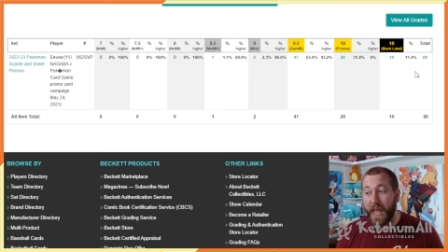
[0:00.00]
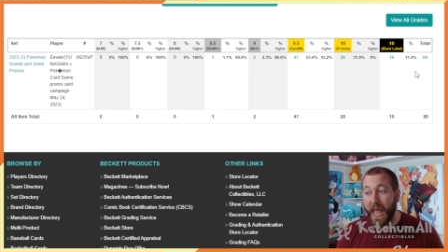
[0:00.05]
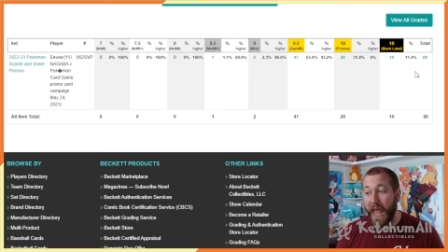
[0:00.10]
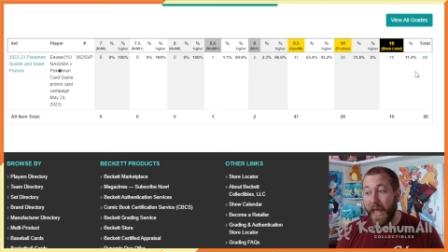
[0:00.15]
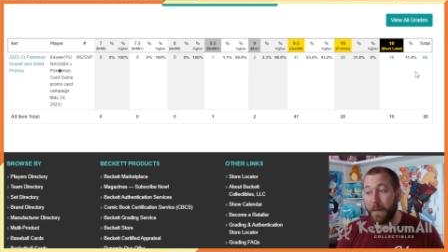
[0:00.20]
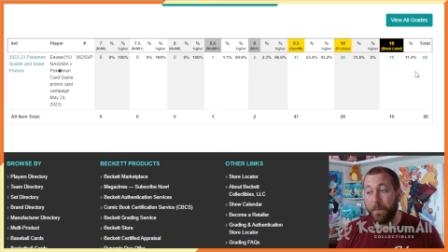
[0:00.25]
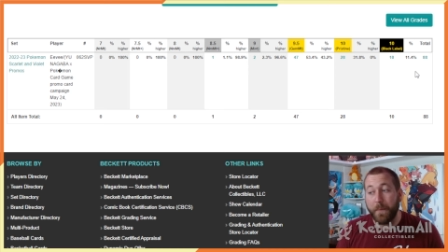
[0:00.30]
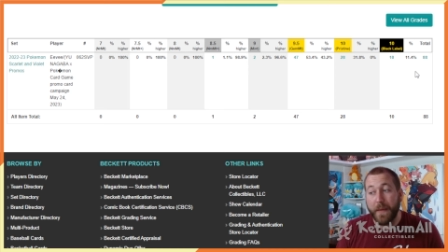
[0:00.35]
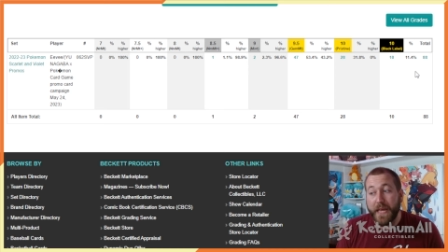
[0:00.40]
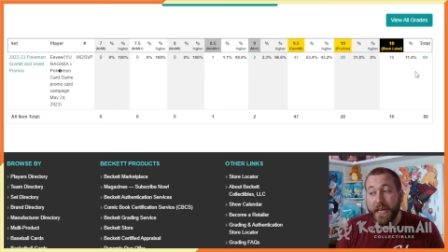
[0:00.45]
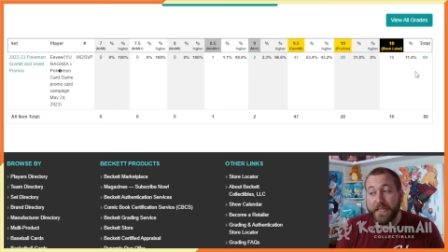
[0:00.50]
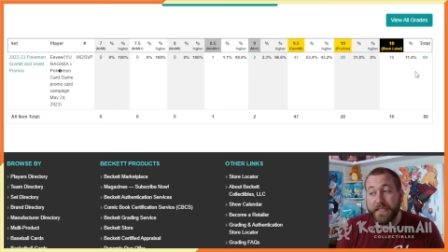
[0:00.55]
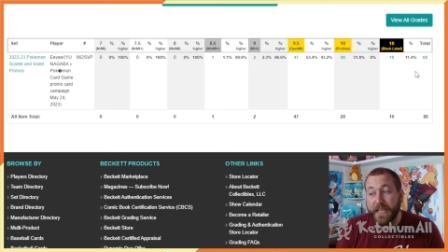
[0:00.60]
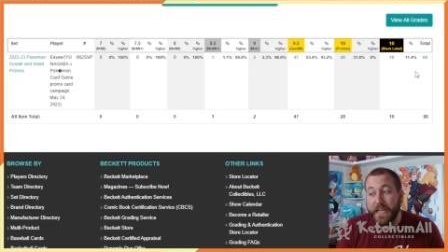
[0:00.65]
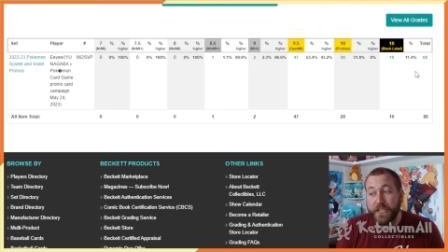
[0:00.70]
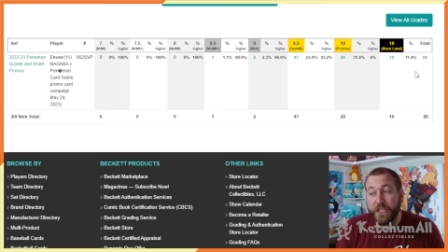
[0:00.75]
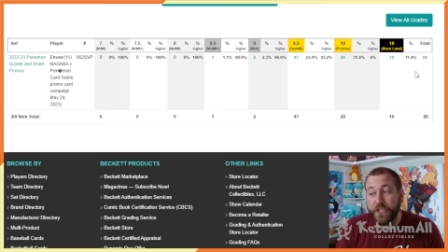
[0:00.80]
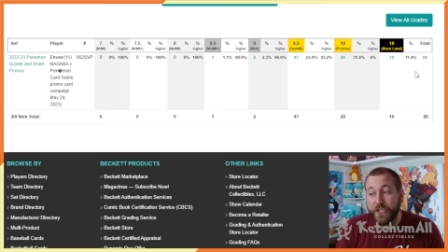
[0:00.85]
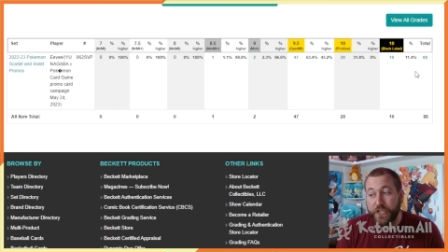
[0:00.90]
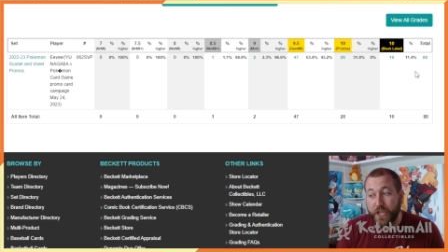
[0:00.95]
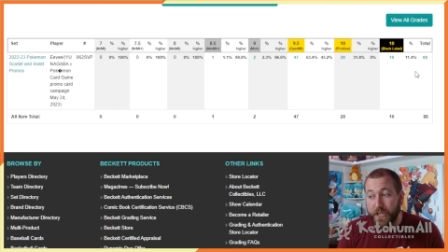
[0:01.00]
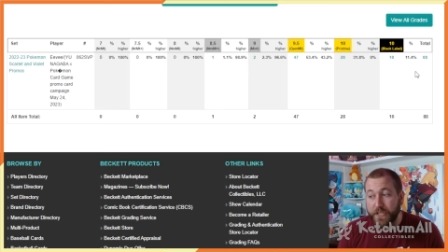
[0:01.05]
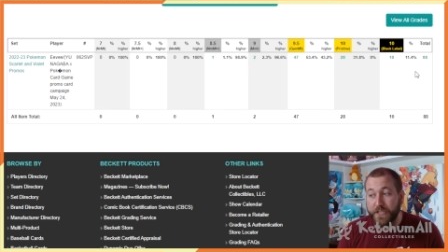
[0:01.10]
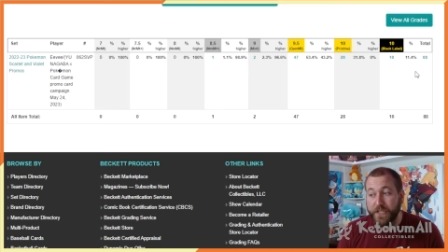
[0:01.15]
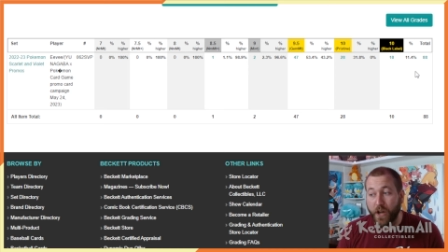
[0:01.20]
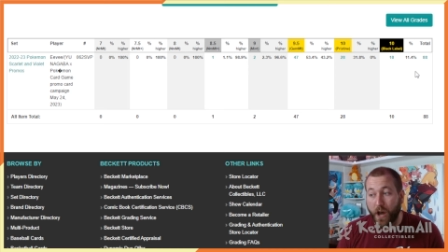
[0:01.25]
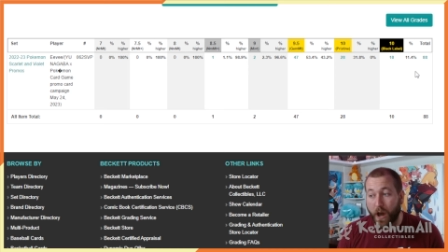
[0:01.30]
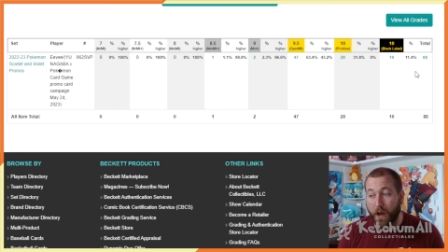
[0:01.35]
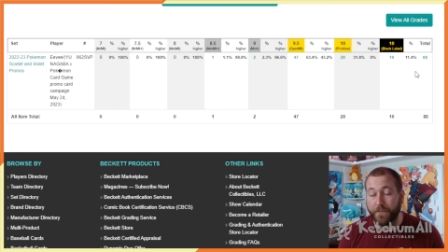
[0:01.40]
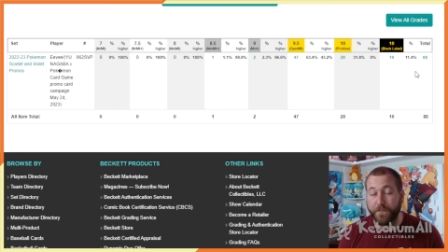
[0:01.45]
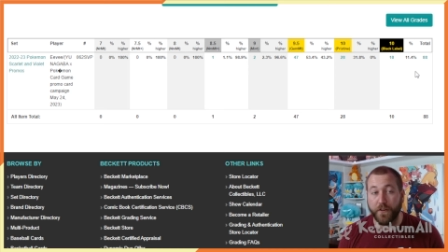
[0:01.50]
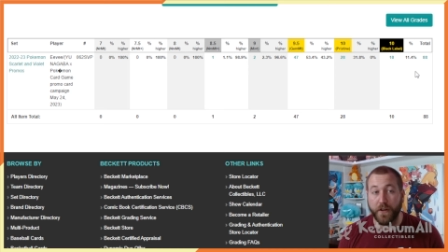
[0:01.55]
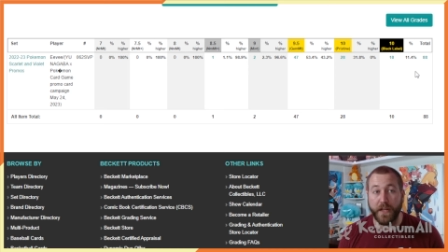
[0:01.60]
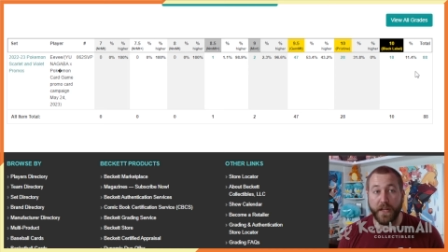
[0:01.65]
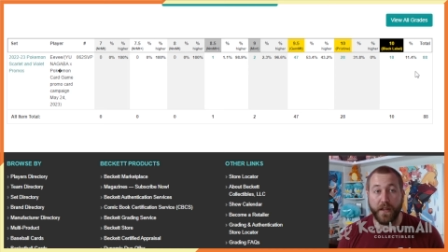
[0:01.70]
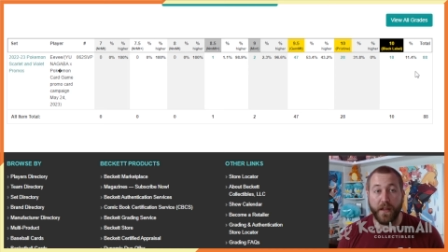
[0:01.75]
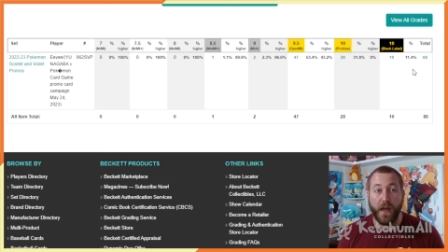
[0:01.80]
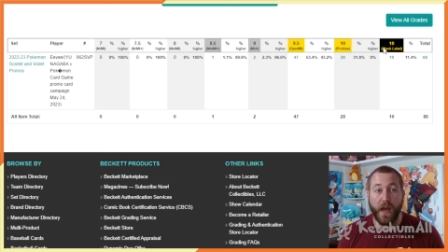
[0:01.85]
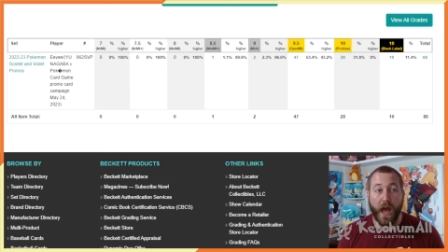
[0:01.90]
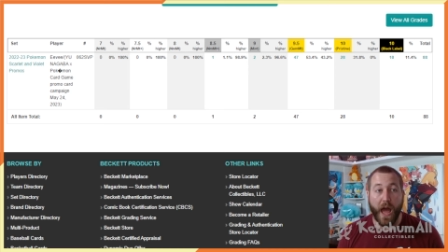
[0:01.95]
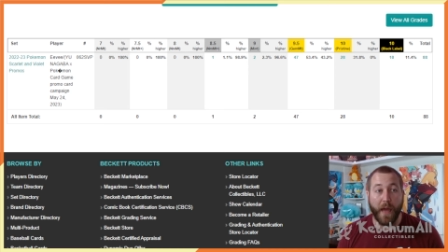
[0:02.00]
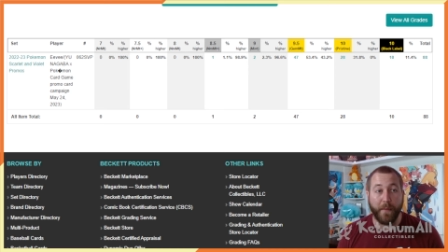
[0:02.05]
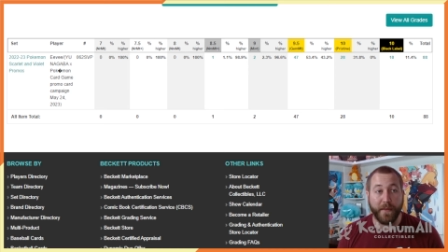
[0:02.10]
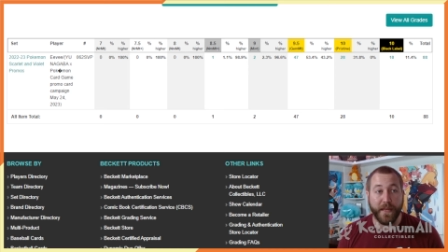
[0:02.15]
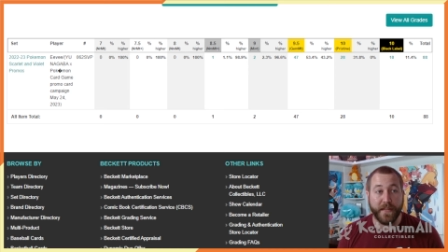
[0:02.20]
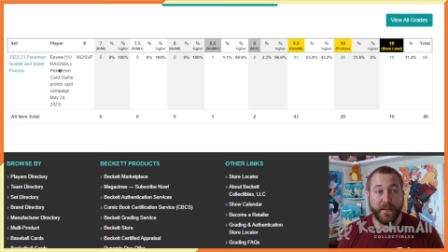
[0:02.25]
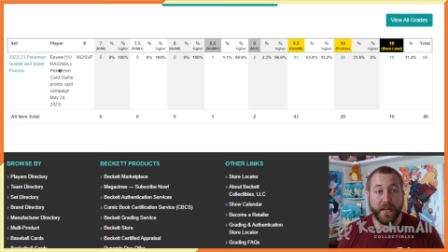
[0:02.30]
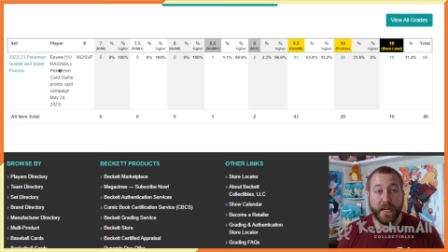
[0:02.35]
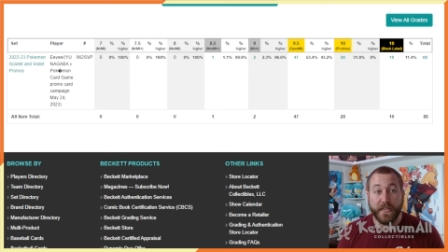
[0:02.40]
and PSA just doesn't offer it. I mean,